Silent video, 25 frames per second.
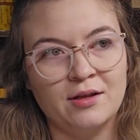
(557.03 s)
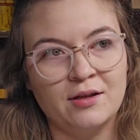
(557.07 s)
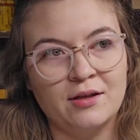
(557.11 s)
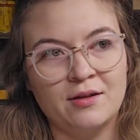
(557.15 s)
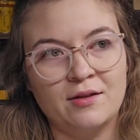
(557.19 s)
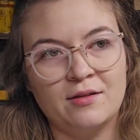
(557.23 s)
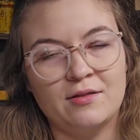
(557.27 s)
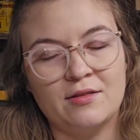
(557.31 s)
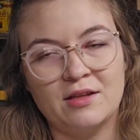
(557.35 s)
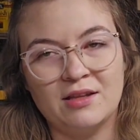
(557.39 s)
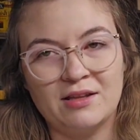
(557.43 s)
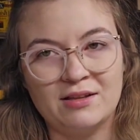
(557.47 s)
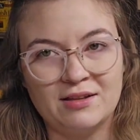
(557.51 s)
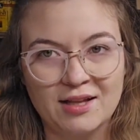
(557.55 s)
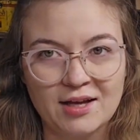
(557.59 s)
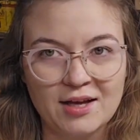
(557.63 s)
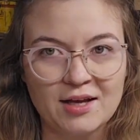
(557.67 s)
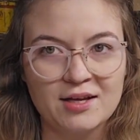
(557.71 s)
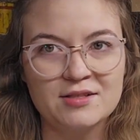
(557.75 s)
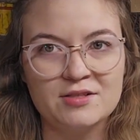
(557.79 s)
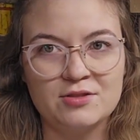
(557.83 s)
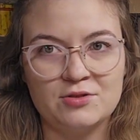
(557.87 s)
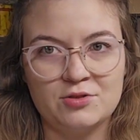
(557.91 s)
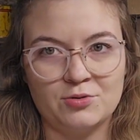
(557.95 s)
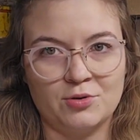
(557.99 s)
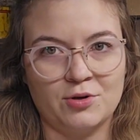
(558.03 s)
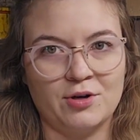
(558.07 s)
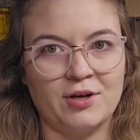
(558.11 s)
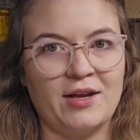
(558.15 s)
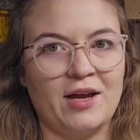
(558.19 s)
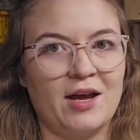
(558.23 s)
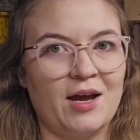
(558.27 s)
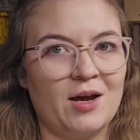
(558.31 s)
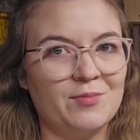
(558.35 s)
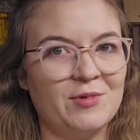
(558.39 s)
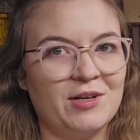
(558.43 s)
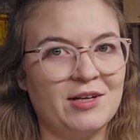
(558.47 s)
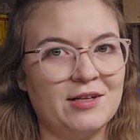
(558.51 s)
the glass door
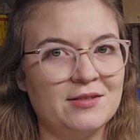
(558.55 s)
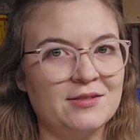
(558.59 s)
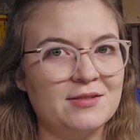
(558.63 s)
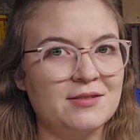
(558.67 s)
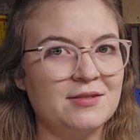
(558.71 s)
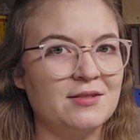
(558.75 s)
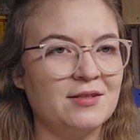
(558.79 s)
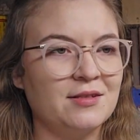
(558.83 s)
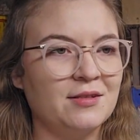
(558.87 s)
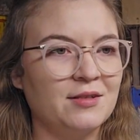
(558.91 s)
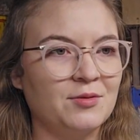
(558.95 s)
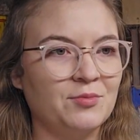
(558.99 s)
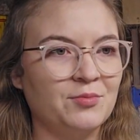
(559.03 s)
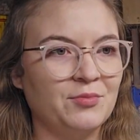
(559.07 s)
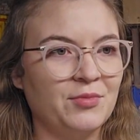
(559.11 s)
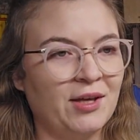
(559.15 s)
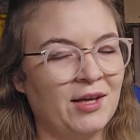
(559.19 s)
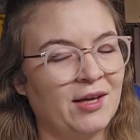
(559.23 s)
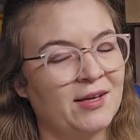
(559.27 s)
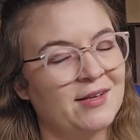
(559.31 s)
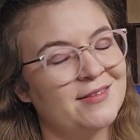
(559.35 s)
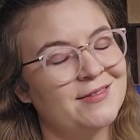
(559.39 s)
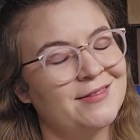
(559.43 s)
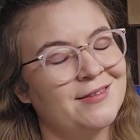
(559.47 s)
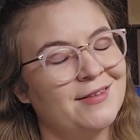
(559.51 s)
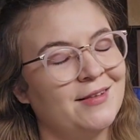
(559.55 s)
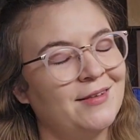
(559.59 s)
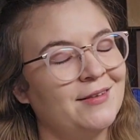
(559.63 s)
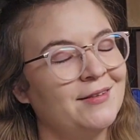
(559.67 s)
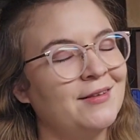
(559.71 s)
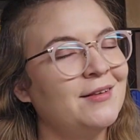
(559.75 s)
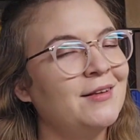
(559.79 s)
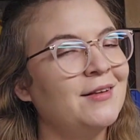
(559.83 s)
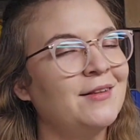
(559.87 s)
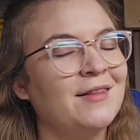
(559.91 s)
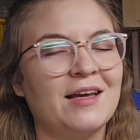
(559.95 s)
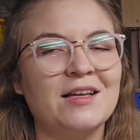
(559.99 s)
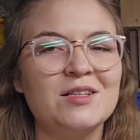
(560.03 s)
cabinets because
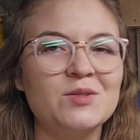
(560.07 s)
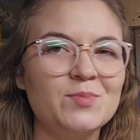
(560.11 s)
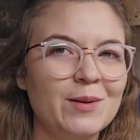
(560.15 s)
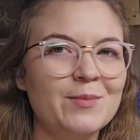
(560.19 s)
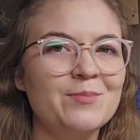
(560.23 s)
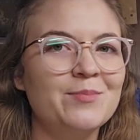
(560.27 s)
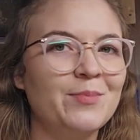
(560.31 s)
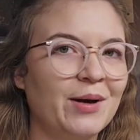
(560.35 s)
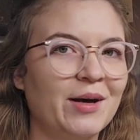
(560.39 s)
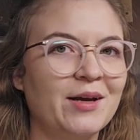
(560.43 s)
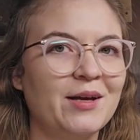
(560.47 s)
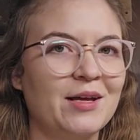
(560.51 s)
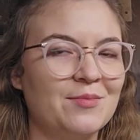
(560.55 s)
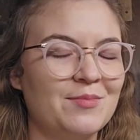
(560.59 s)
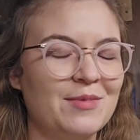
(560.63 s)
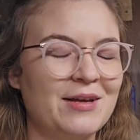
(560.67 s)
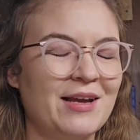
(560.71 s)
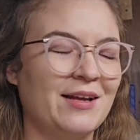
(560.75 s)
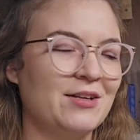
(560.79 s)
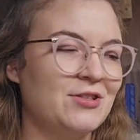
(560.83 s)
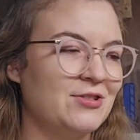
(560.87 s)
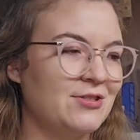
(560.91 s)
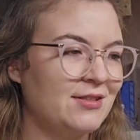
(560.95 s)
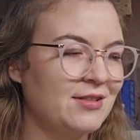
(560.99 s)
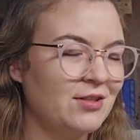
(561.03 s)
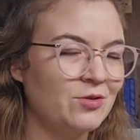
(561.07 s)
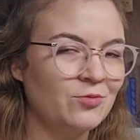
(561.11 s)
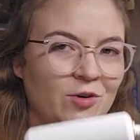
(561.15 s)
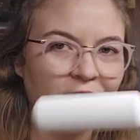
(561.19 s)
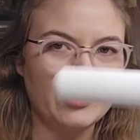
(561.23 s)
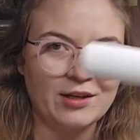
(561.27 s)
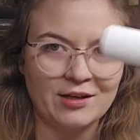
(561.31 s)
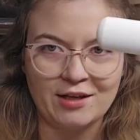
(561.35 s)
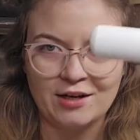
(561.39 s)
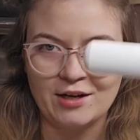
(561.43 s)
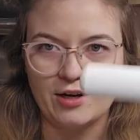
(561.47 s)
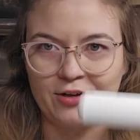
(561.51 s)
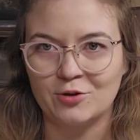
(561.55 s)
that's been bugging me. I just didn't want to get
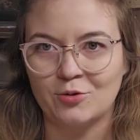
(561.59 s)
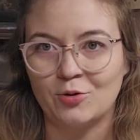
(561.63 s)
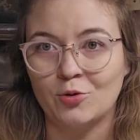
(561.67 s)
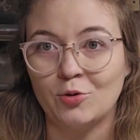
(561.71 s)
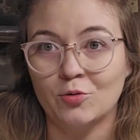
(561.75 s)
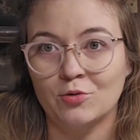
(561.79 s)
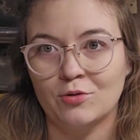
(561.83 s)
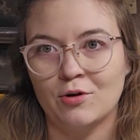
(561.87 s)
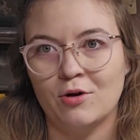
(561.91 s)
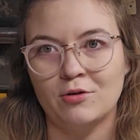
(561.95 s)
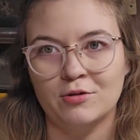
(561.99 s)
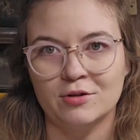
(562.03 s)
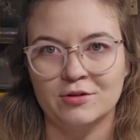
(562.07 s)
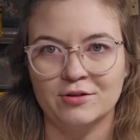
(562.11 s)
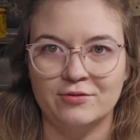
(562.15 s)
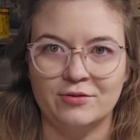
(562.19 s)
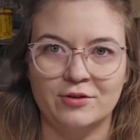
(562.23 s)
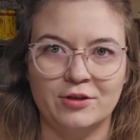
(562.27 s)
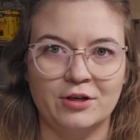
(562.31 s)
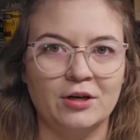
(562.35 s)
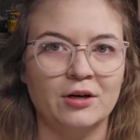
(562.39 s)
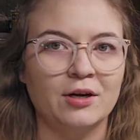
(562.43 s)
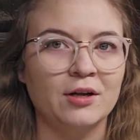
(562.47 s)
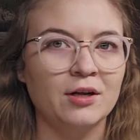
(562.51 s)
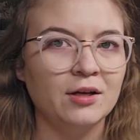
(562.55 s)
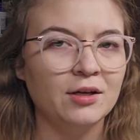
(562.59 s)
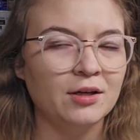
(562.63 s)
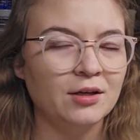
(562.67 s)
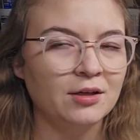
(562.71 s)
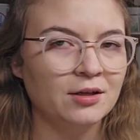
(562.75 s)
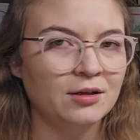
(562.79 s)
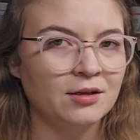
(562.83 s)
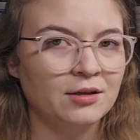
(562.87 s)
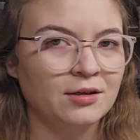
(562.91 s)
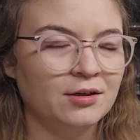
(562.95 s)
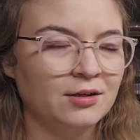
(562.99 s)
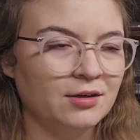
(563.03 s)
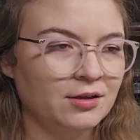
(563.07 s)
out a whole roller for,
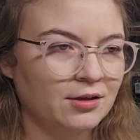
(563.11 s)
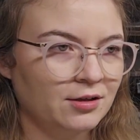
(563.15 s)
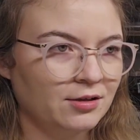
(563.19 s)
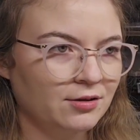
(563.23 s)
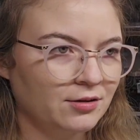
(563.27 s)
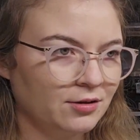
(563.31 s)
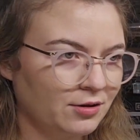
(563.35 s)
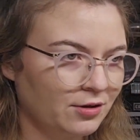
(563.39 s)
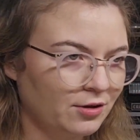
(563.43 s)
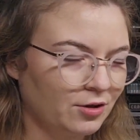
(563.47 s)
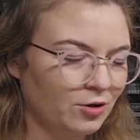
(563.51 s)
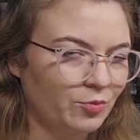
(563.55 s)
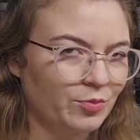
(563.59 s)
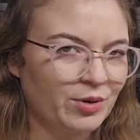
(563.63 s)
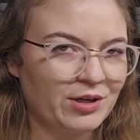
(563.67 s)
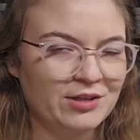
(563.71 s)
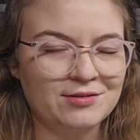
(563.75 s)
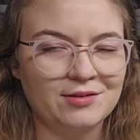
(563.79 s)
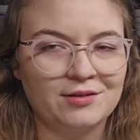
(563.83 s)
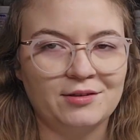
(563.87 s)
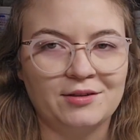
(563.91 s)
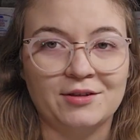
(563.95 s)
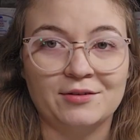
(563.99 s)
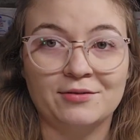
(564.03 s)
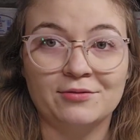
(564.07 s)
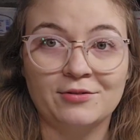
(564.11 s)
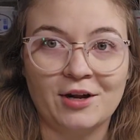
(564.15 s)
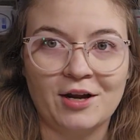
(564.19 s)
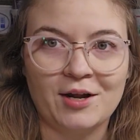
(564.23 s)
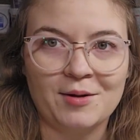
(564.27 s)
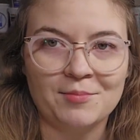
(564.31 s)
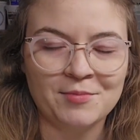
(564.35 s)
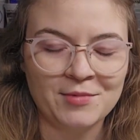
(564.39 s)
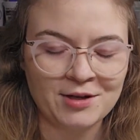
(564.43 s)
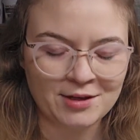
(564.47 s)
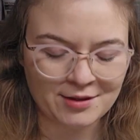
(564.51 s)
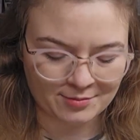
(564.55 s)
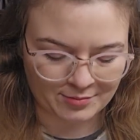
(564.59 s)
you know, basically a frame,
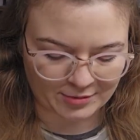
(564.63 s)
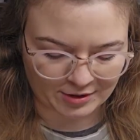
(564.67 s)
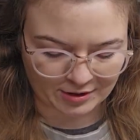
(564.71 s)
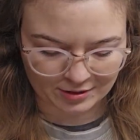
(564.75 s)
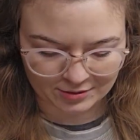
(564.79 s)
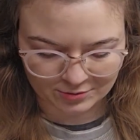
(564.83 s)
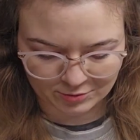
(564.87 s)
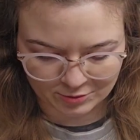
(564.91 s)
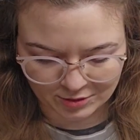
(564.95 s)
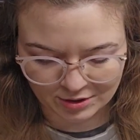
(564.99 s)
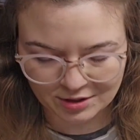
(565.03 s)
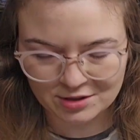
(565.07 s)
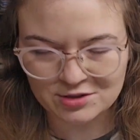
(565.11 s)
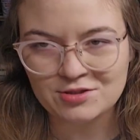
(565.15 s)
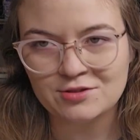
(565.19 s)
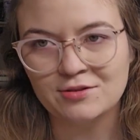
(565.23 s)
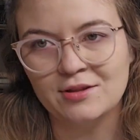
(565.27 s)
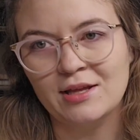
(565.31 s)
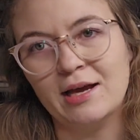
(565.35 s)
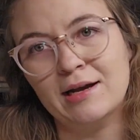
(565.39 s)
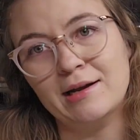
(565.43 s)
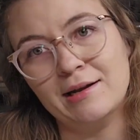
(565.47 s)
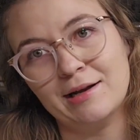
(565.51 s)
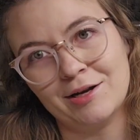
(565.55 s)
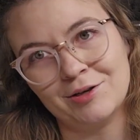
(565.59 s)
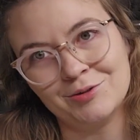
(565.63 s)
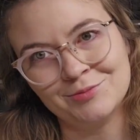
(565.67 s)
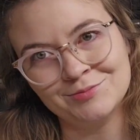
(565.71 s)
but we're gonna do that now.